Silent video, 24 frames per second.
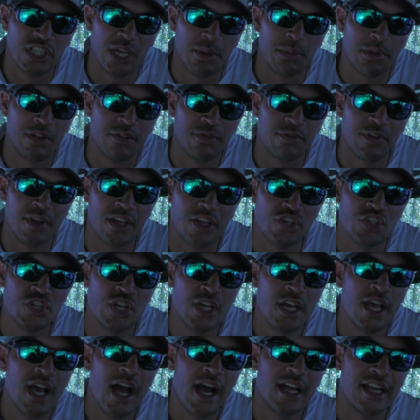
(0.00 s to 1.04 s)
up with a fish,
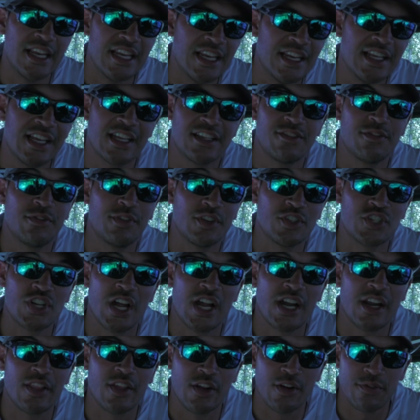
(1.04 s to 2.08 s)
I needed to get the fish
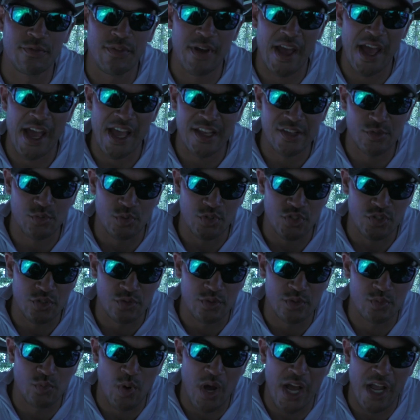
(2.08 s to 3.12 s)
out of there fast, which is
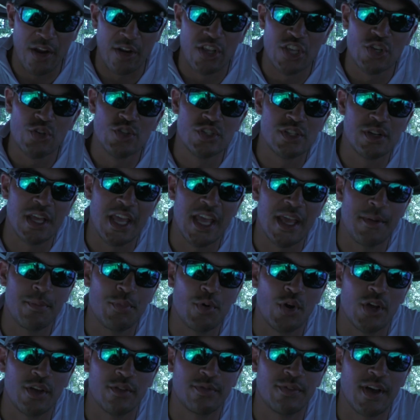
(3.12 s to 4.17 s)
why I used the
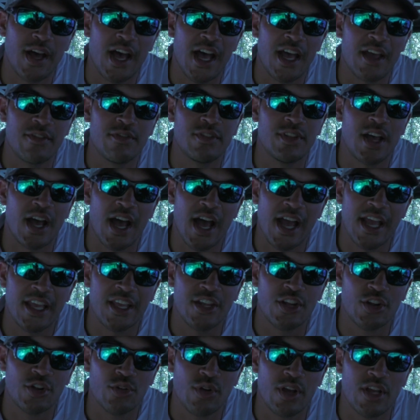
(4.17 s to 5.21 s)
8.5, the high
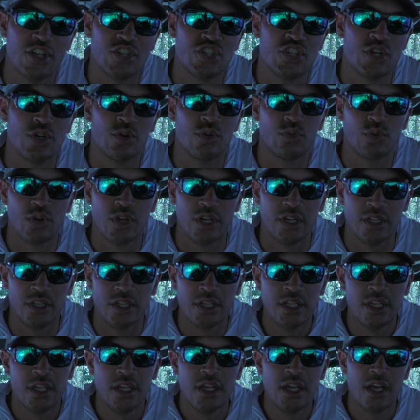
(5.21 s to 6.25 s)
gear ratio reel,
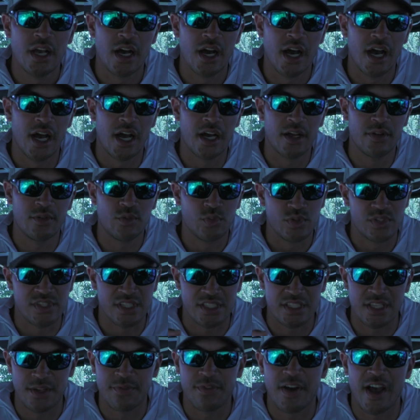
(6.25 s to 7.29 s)
the
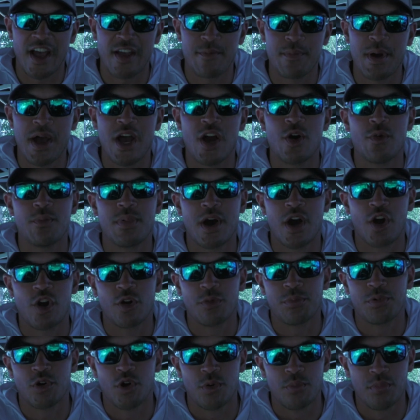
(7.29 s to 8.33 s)
65-pound Power
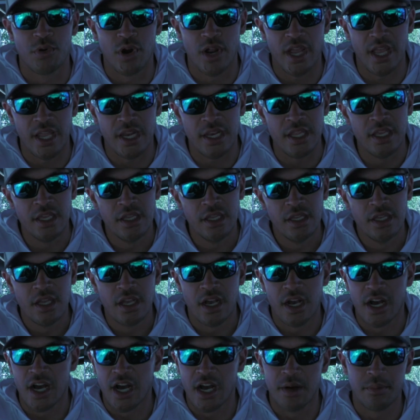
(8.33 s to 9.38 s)
Pro braid.
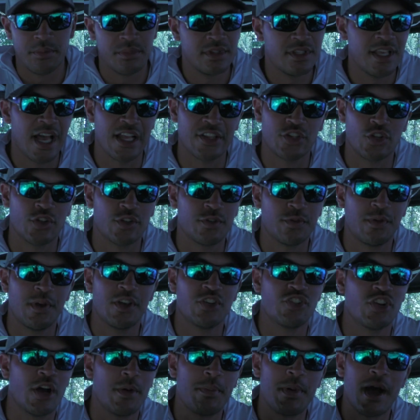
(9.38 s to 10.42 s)
Got those
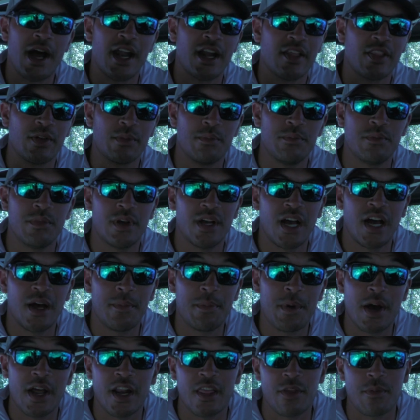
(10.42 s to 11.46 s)
fish up out of
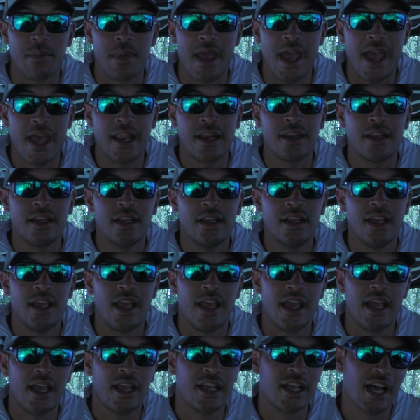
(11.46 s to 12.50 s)
the mat
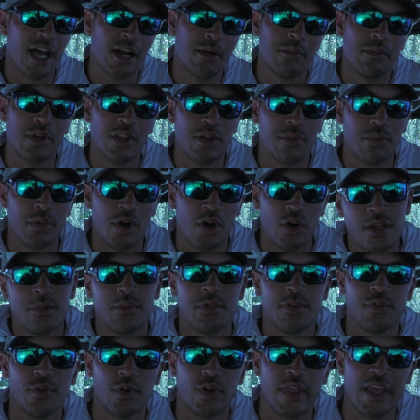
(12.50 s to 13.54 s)
and got them to the boat
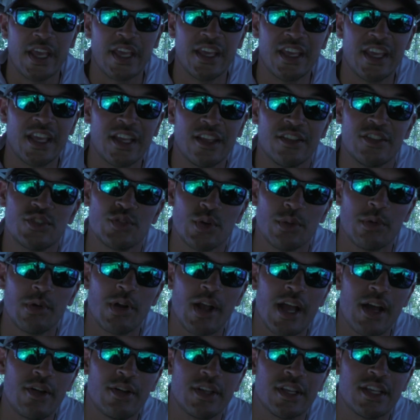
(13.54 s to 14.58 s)
before they can swim
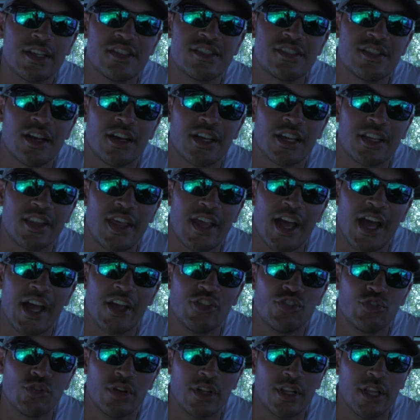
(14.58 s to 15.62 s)
around and get stuck in that
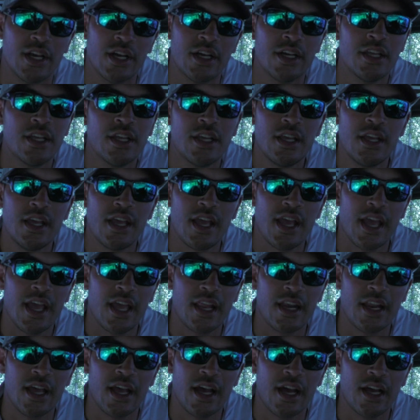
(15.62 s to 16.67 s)
hydrilla
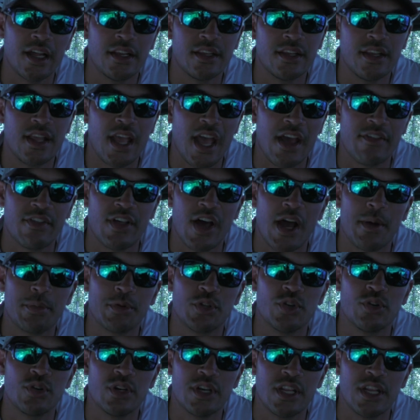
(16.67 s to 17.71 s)
and have the
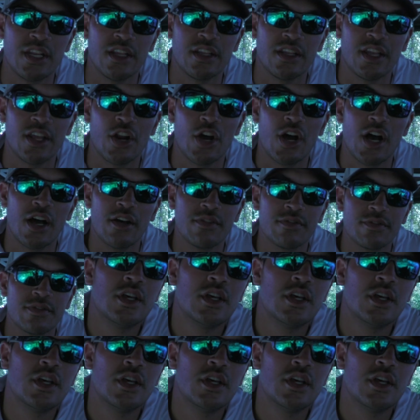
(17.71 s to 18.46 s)
opportunity to get off.